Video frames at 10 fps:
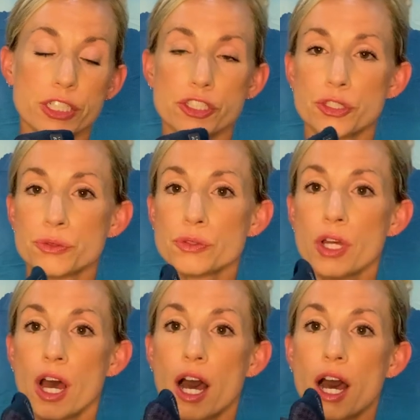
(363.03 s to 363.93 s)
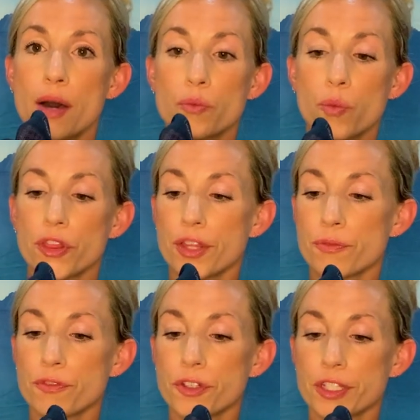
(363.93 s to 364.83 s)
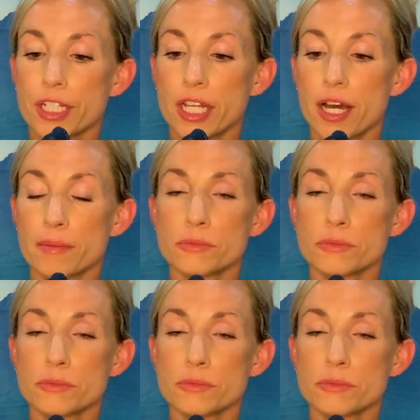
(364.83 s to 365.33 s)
issues with them feeling